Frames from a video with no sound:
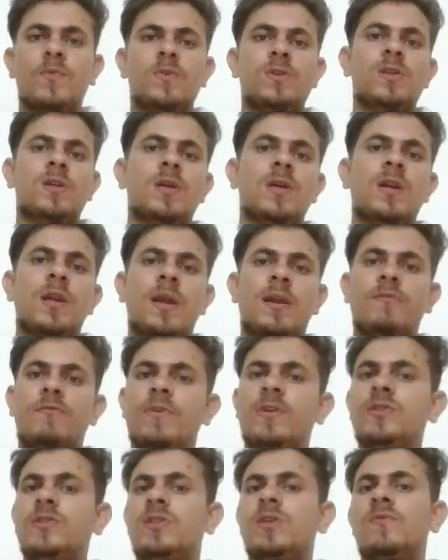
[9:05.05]
musical
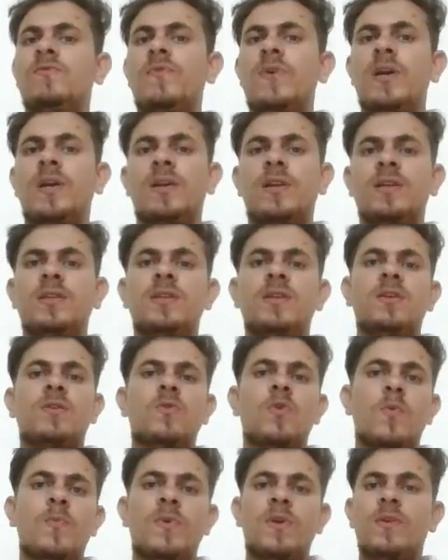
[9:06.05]
adventure fantasy
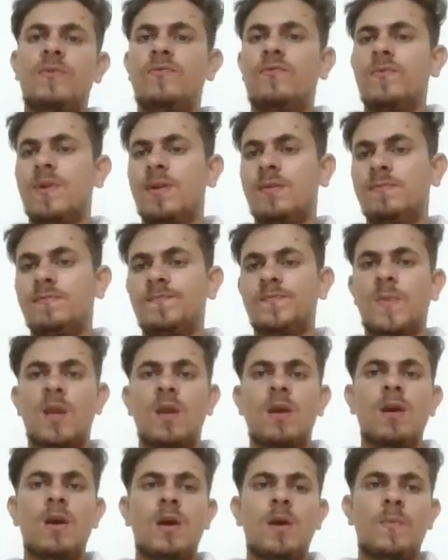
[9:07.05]
comedy film
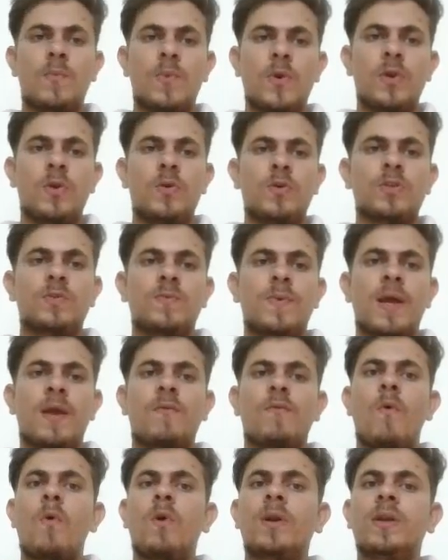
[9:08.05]
produced
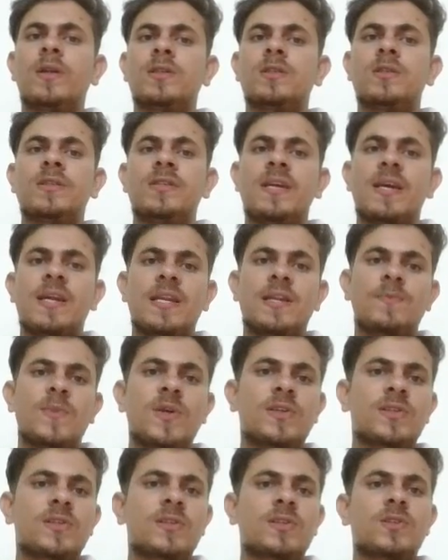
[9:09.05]
by Walt Disney
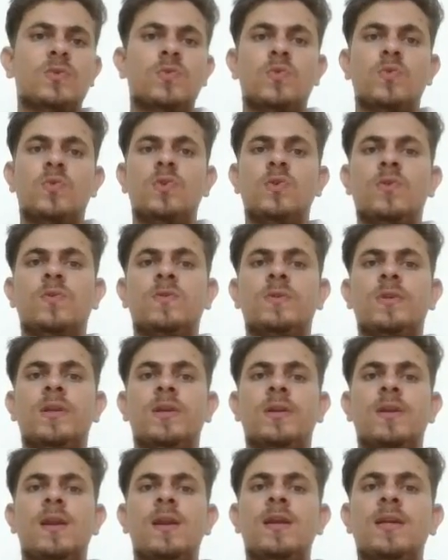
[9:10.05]
Animation Studios
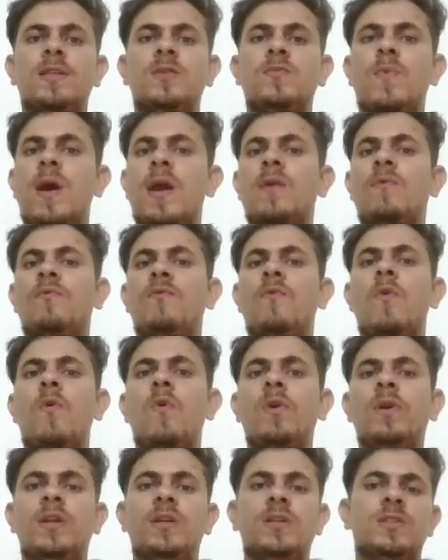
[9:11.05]
and released by
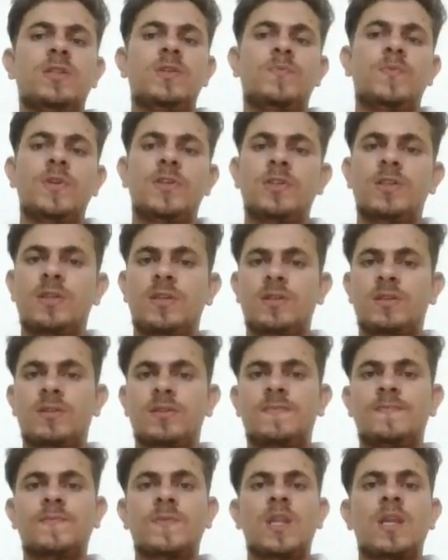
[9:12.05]
Walt Disney
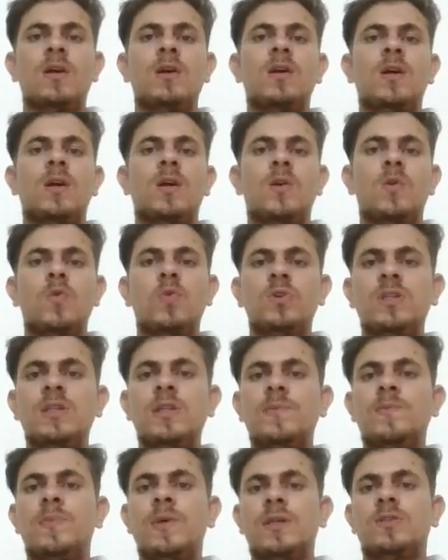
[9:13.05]
Pictures,
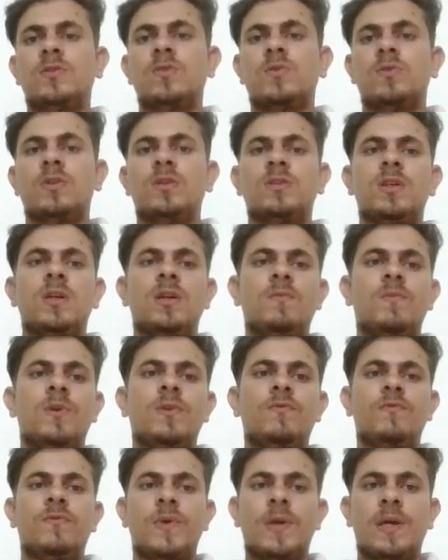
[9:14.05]
loosely based on the
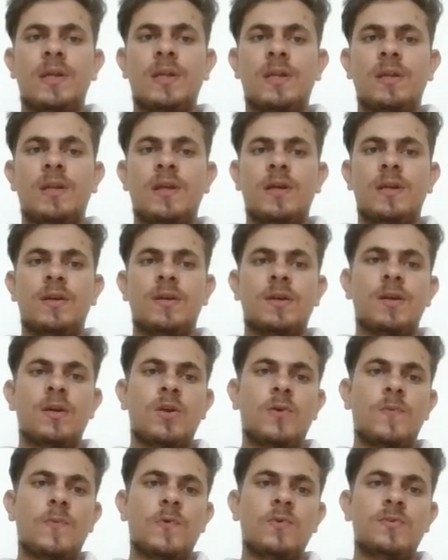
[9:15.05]
German fairy tale
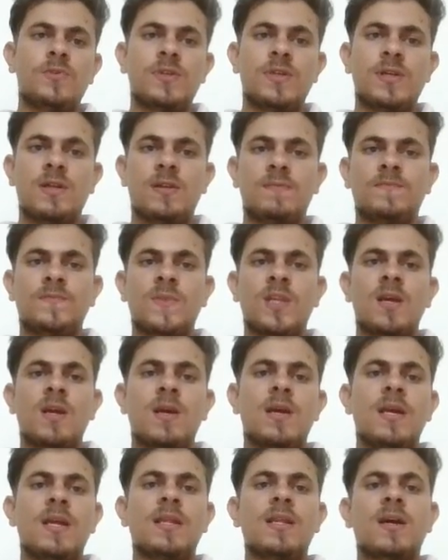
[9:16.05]
Rapunzel
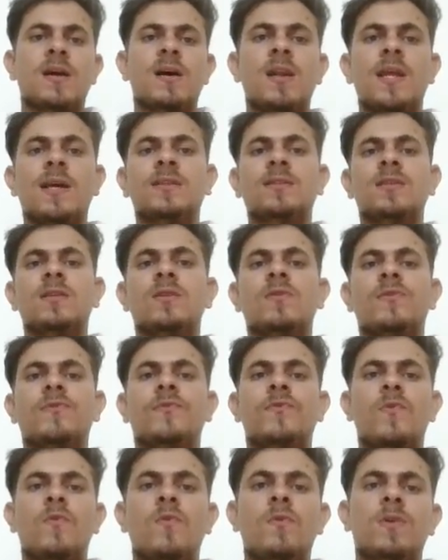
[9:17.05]
in the collection
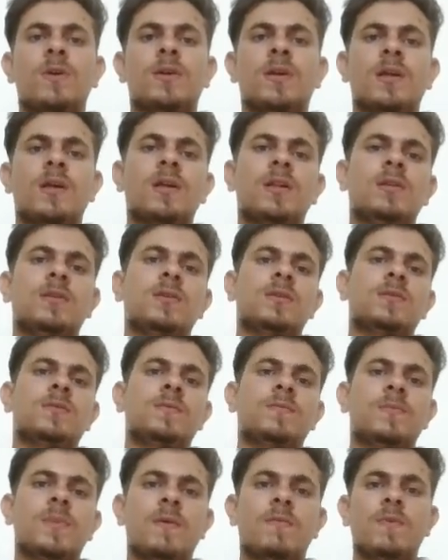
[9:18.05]
of folk tales
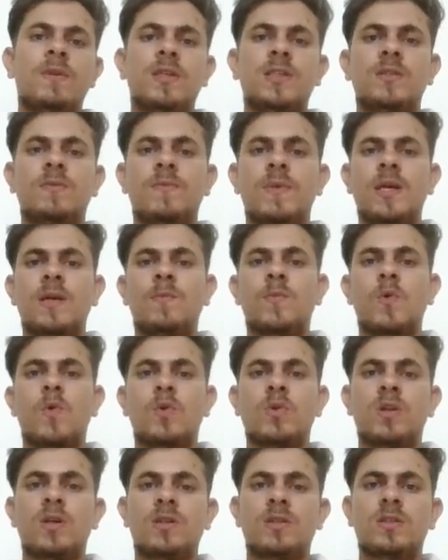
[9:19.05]
published by
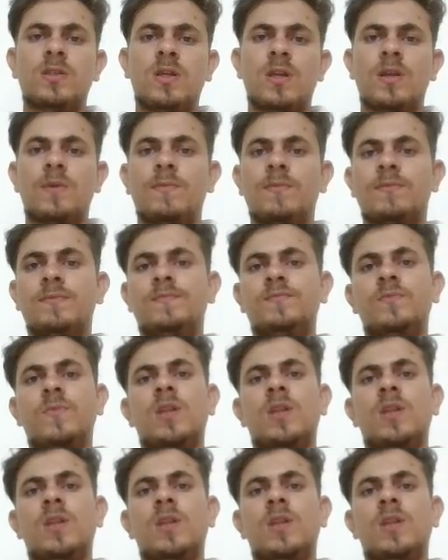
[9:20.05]
Brothers Grimm.